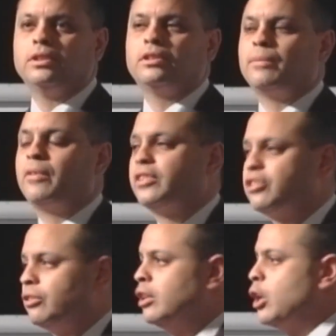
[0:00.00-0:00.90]
Some of
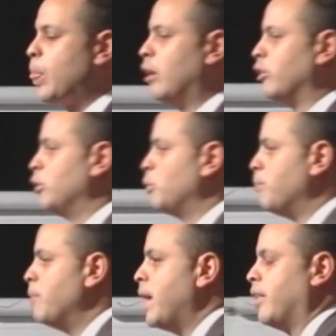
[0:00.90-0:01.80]
us are good
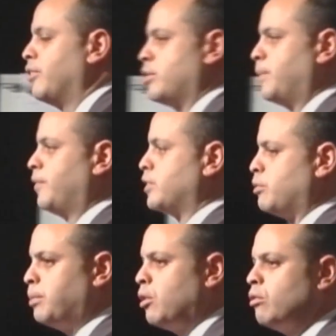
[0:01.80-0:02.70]
with math. Some of
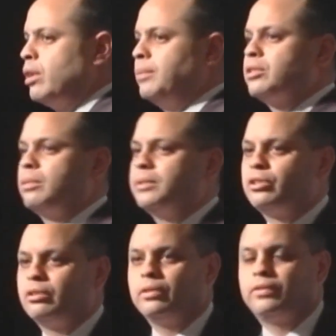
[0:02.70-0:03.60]
us are programmers. Some
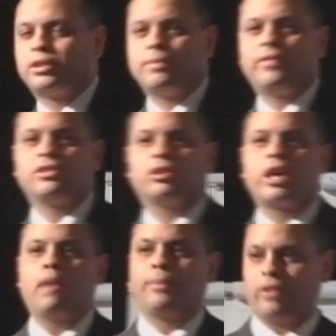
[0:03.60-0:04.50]
of us are
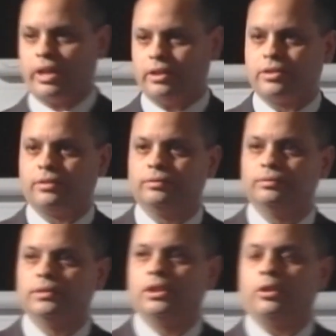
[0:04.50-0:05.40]
copywriters.
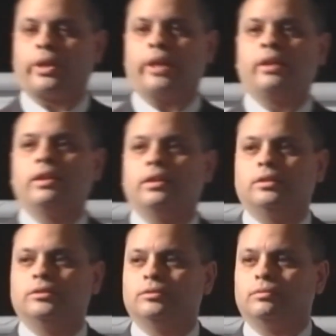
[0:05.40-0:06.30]
Okay?
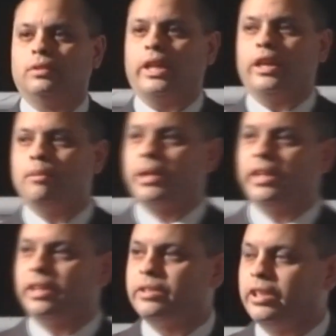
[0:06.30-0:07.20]

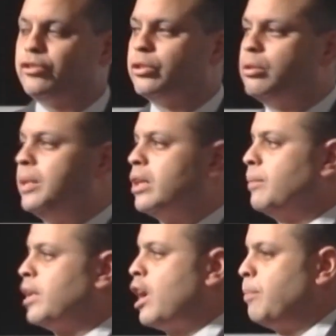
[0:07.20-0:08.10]
Anybody can teach you to
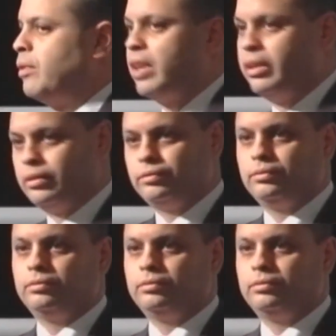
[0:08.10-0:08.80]
become a copywriter.